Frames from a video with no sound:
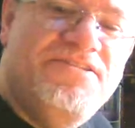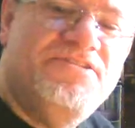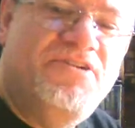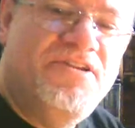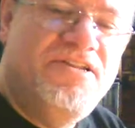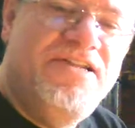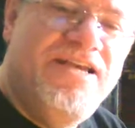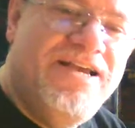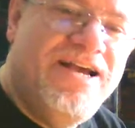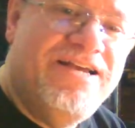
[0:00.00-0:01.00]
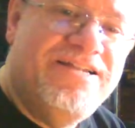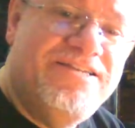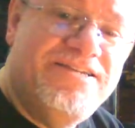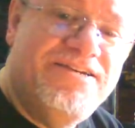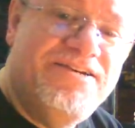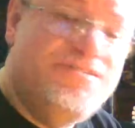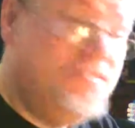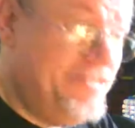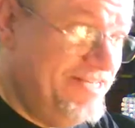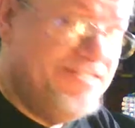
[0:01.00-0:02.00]
this is Colin at
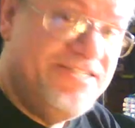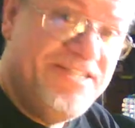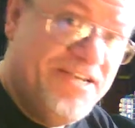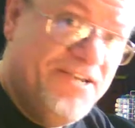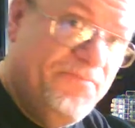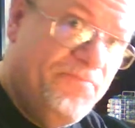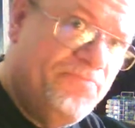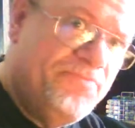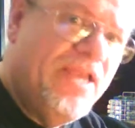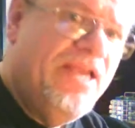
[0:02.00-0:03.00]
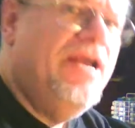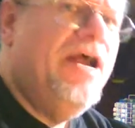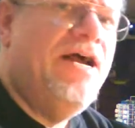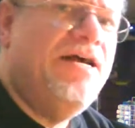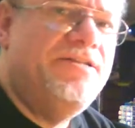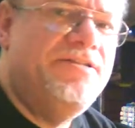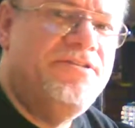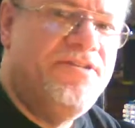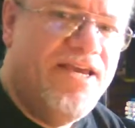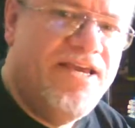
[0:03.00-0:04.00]
Today's Tea.
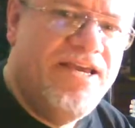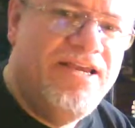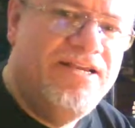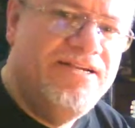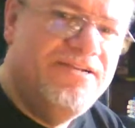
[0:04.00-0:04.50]
And today,